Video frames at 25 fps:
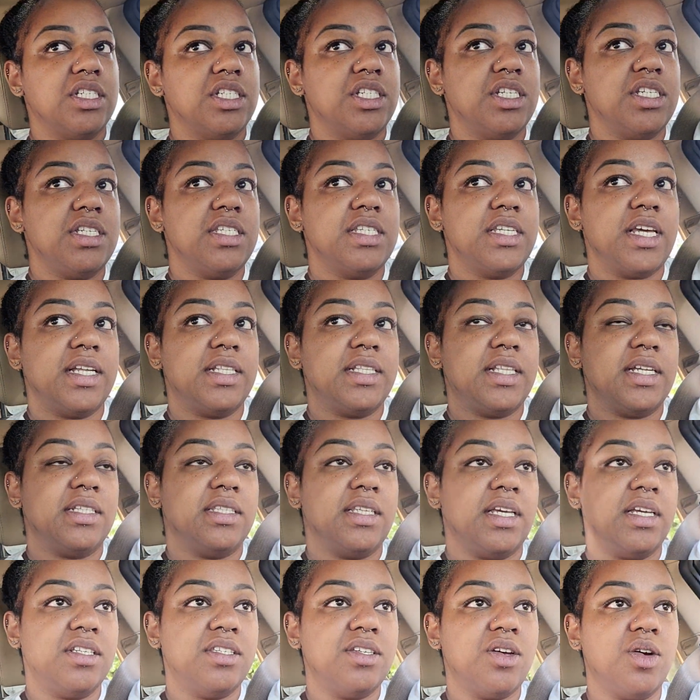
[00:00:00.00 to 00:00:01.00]
She said that
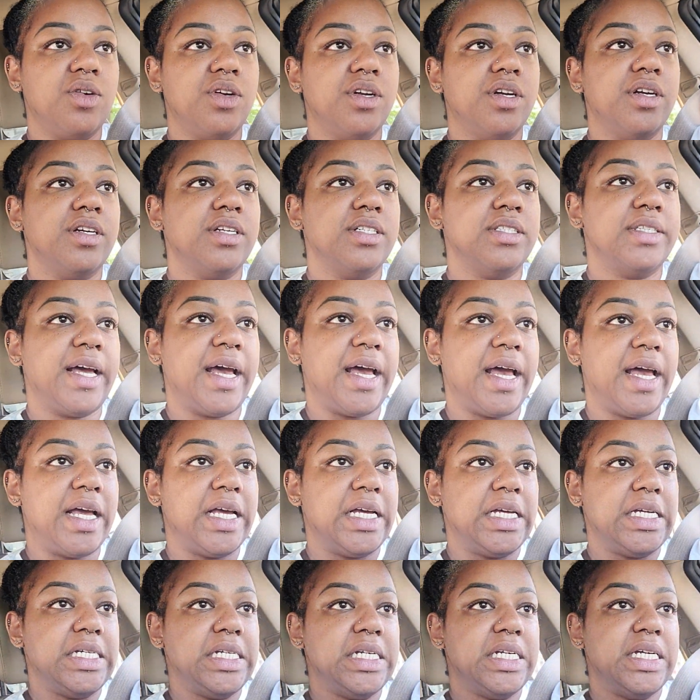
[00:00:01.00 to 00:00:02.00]
they told her
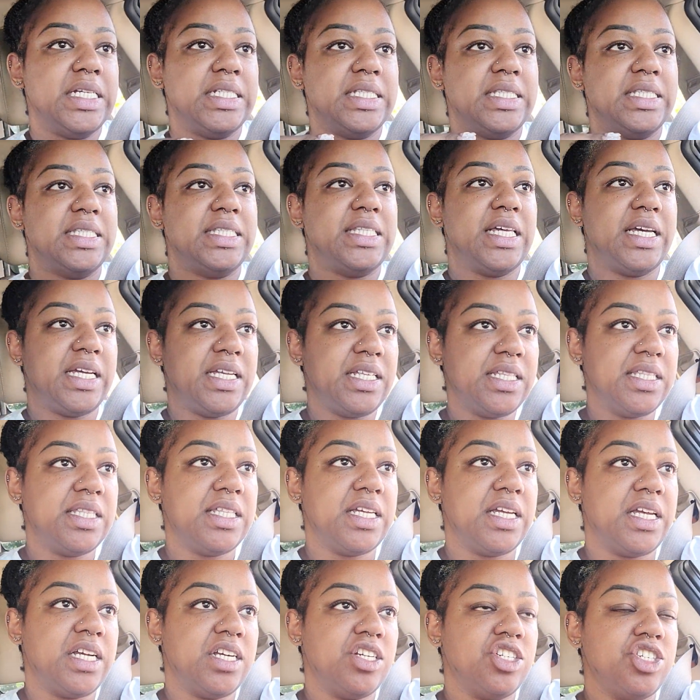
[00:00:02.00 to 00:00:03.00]
that they
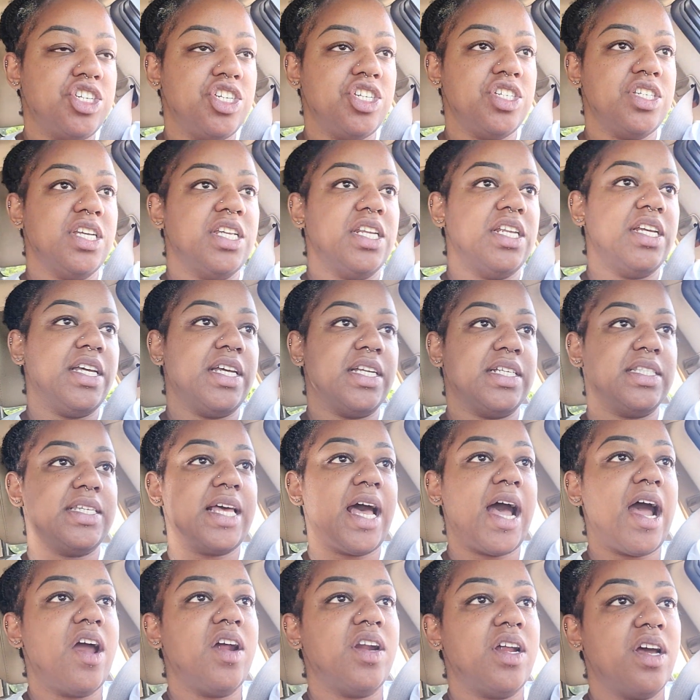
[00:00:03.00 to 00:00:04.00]
think she's going to get
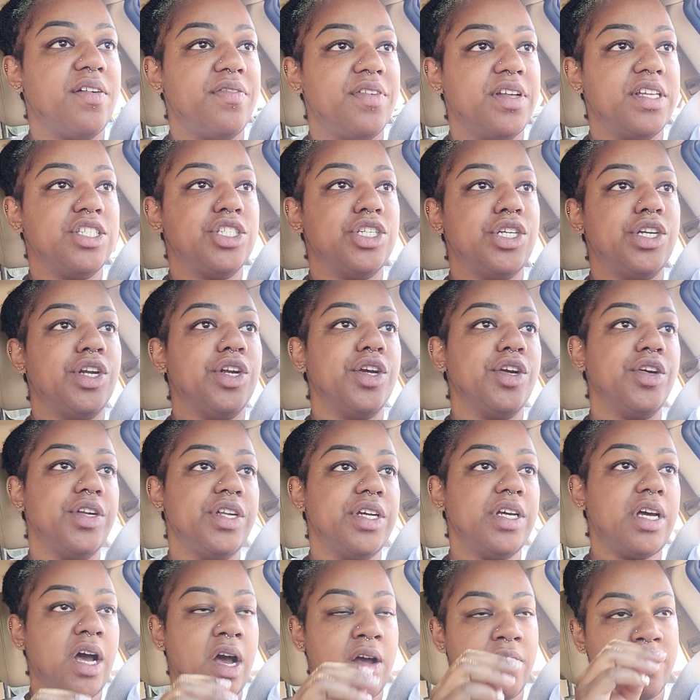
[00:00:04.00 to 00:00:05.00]
tired of his
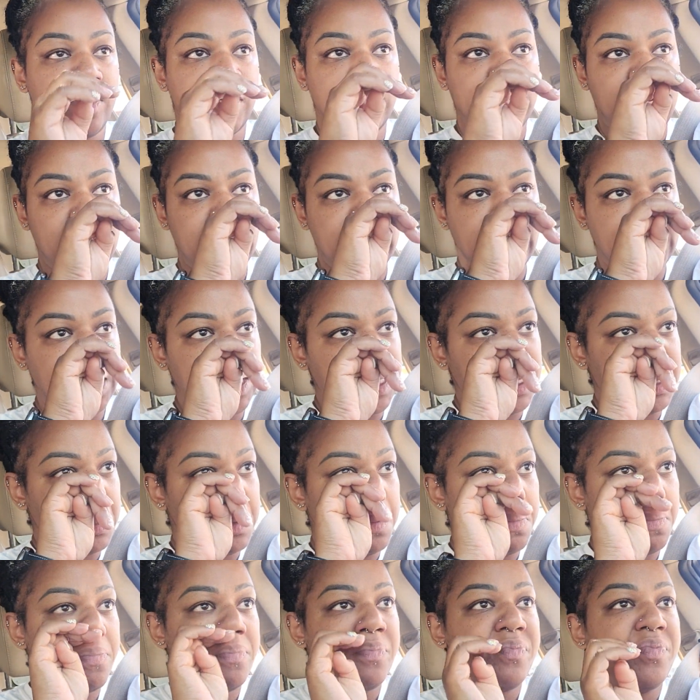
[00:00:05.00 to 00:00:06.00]
nerdy conversation
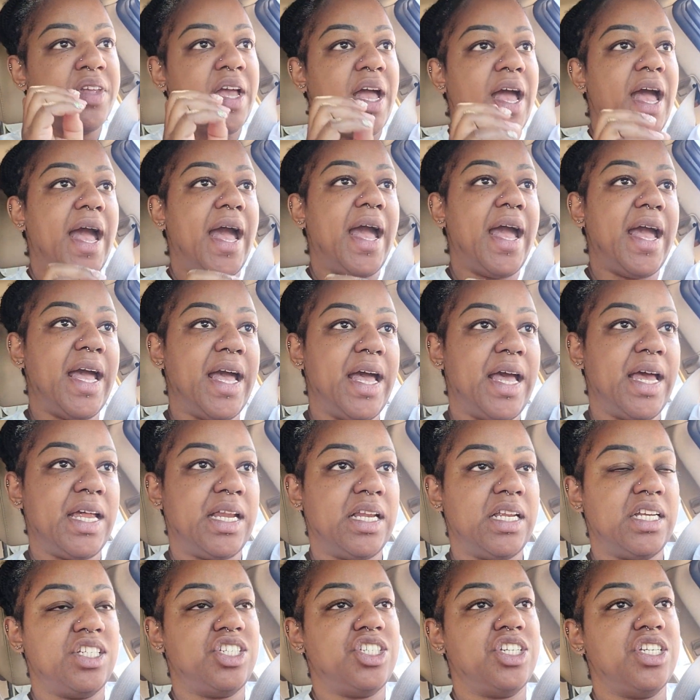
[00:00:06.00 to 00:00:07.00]

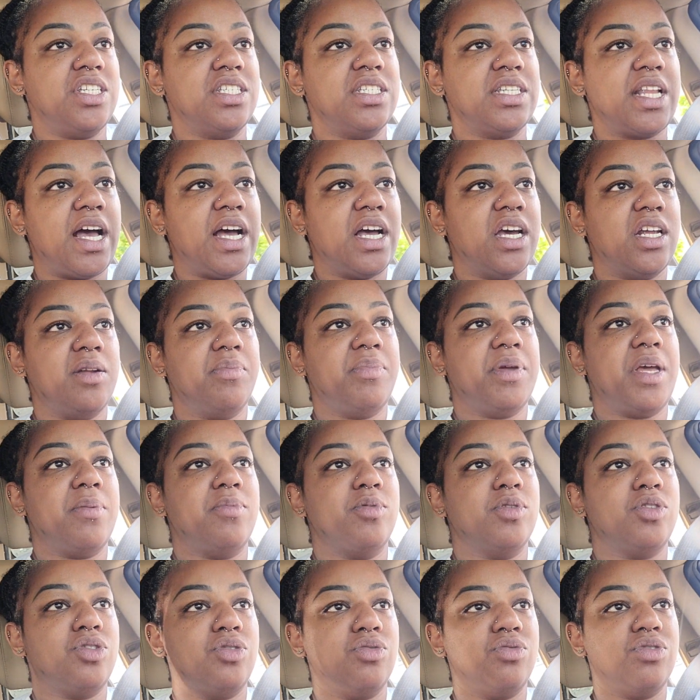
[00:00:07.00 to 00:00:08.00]
and she's not going to be
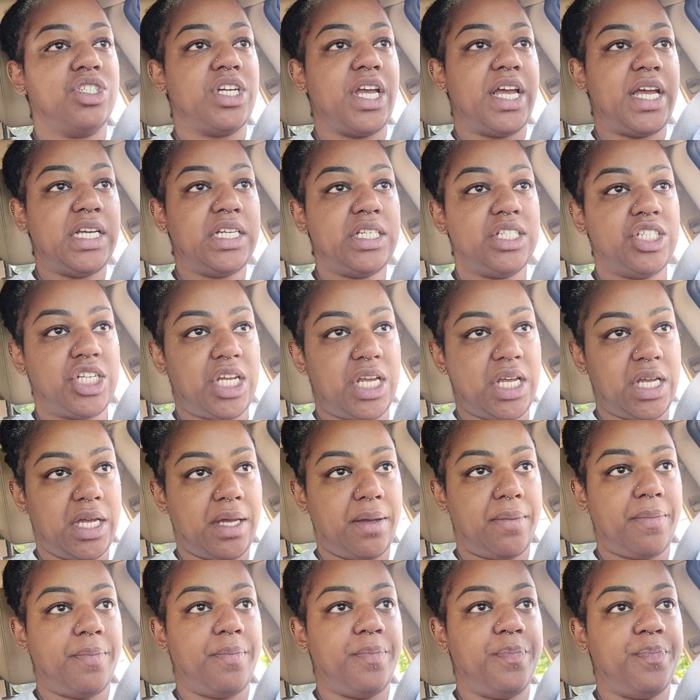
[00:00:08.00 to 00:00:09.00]
able to change
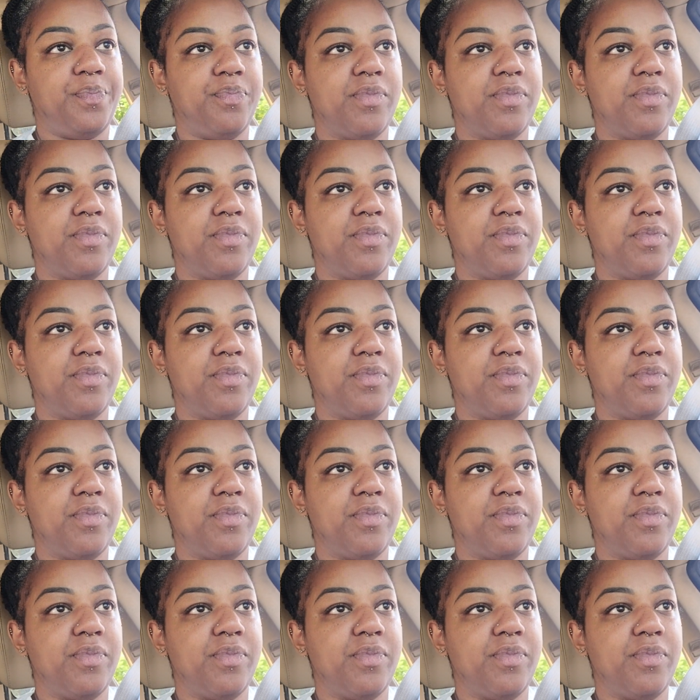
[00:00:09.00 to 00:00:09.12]
him